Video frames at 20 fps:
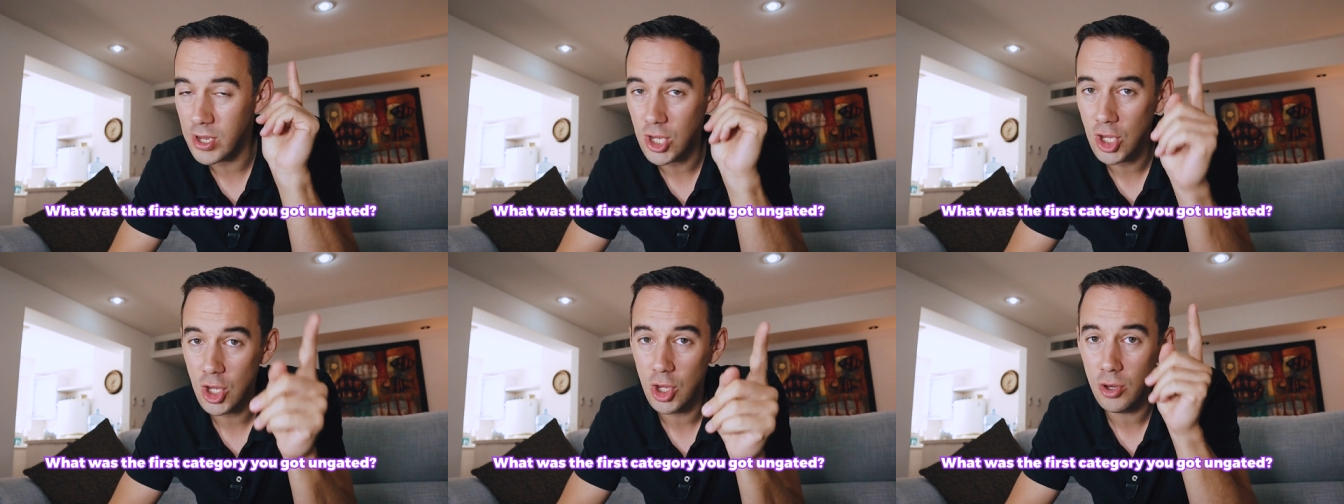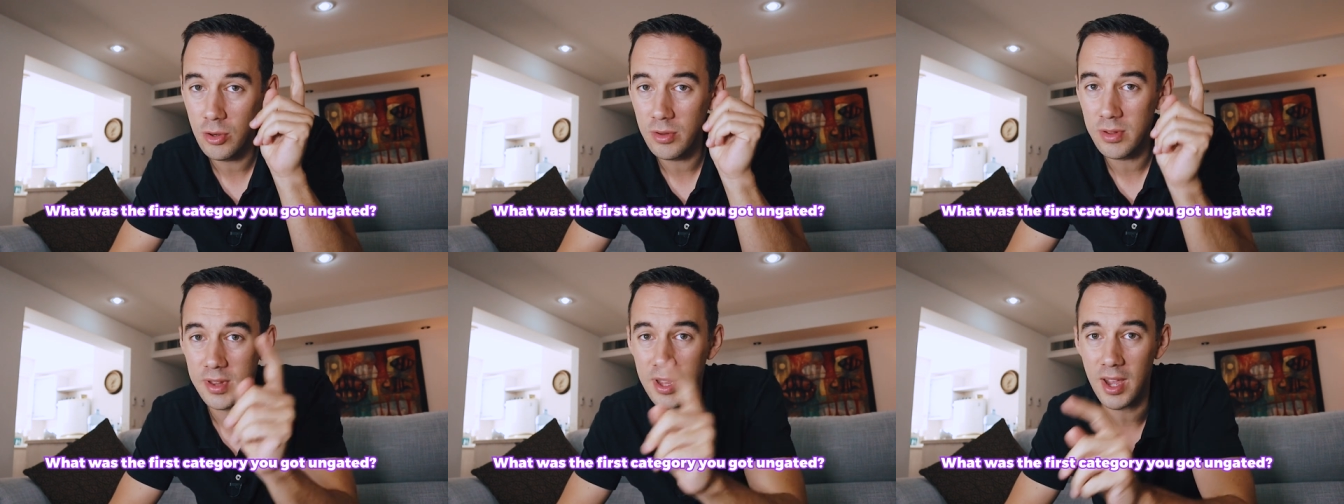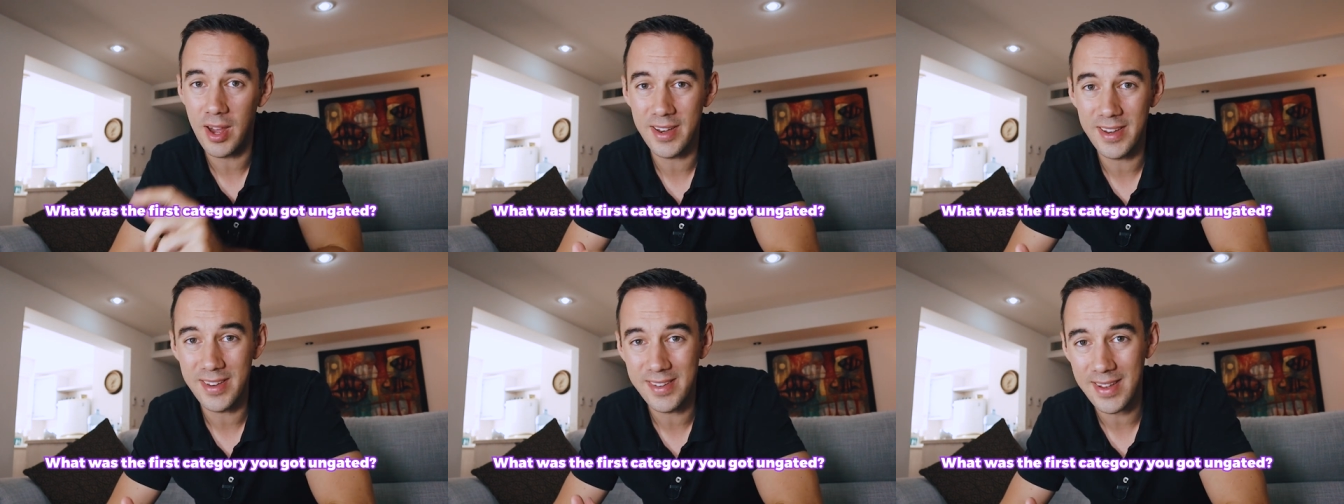you
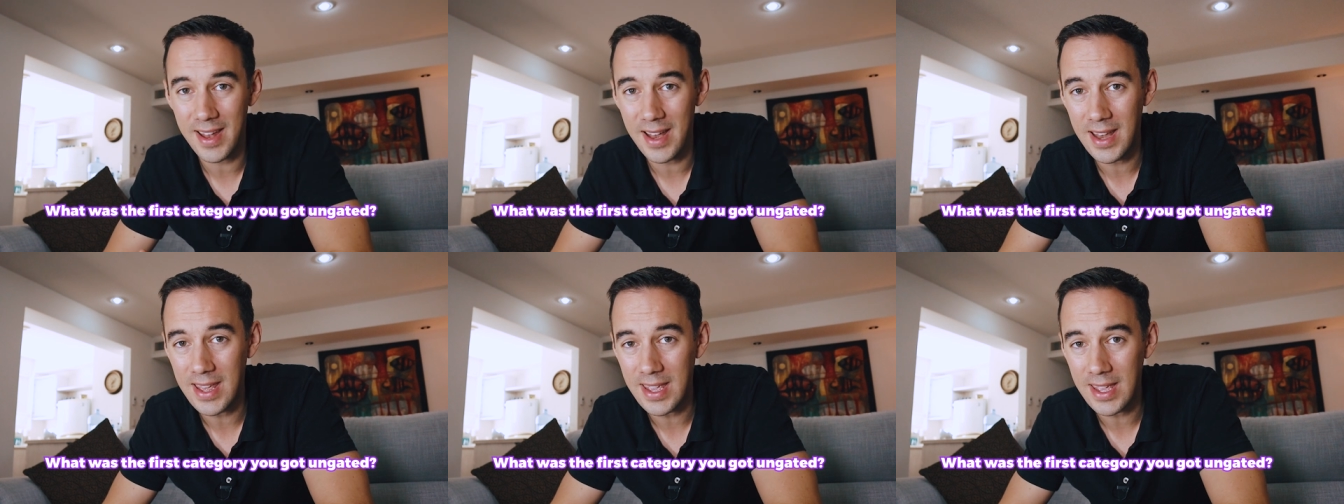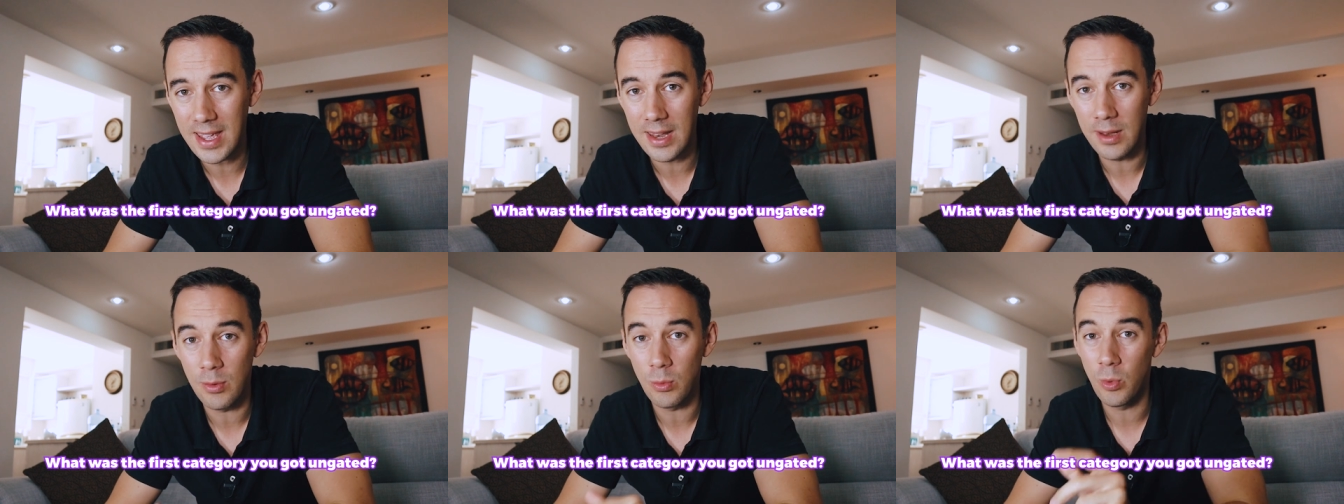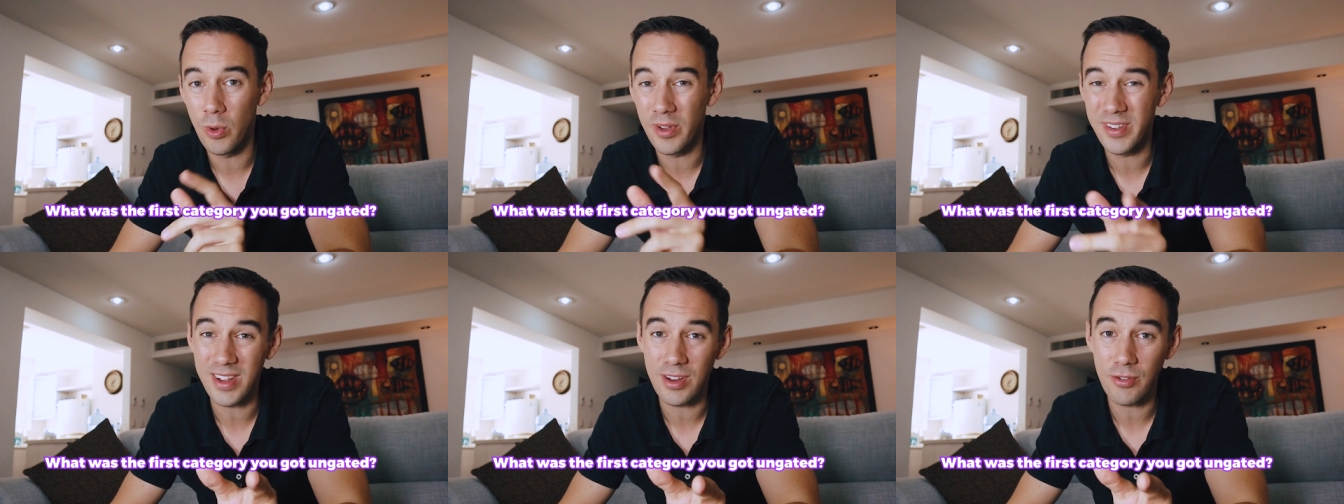started selling in?
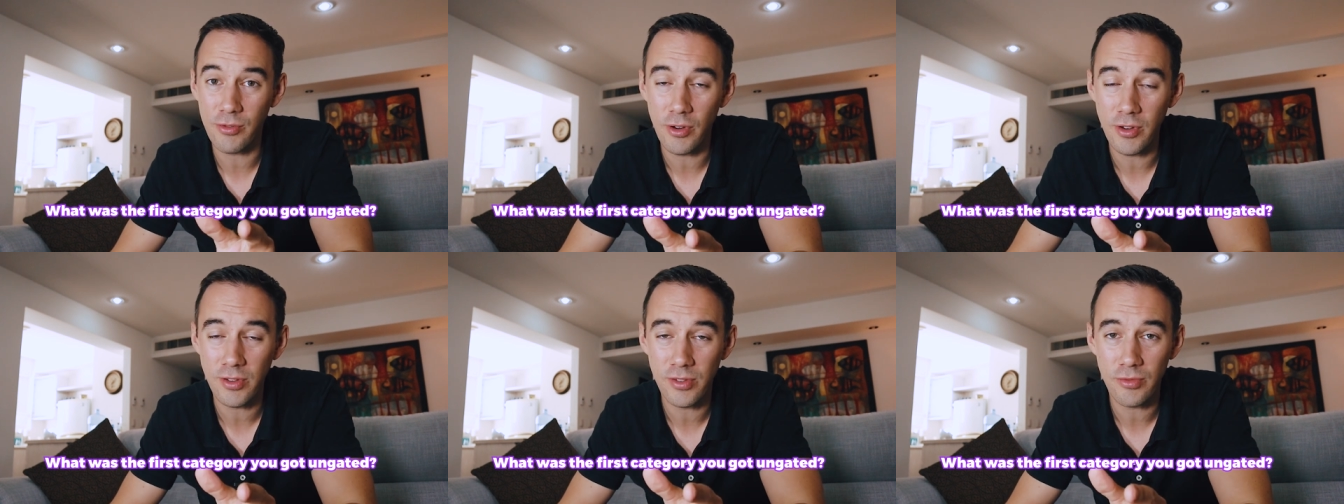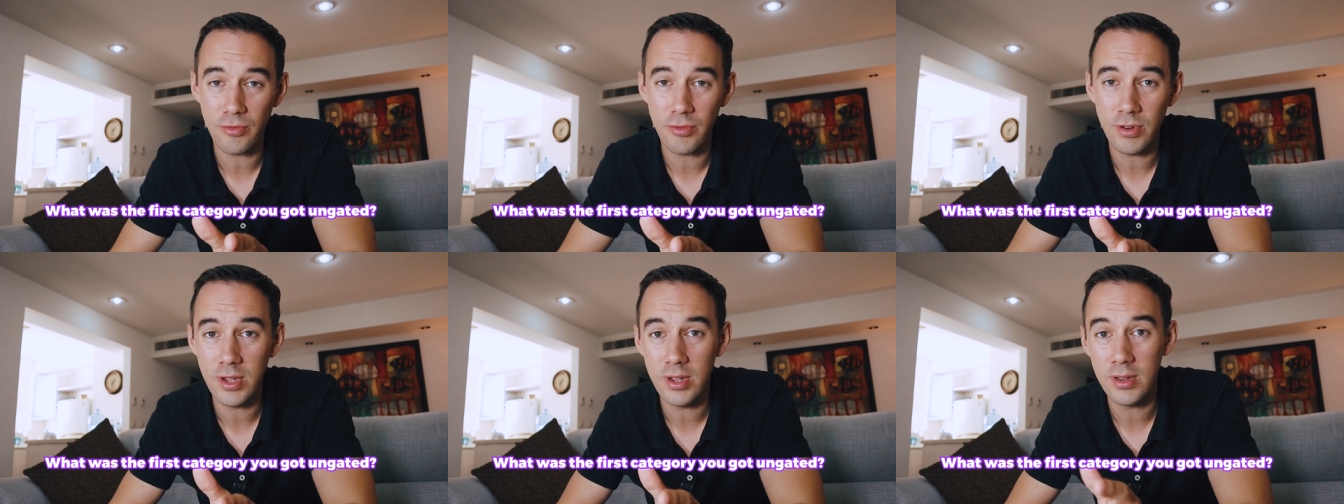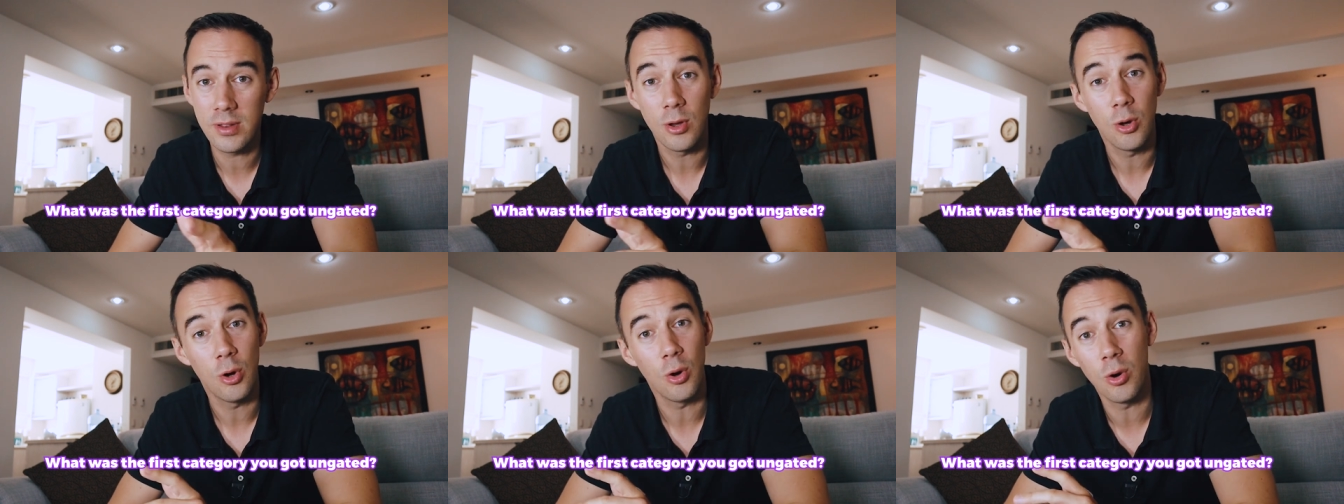Was it groceries?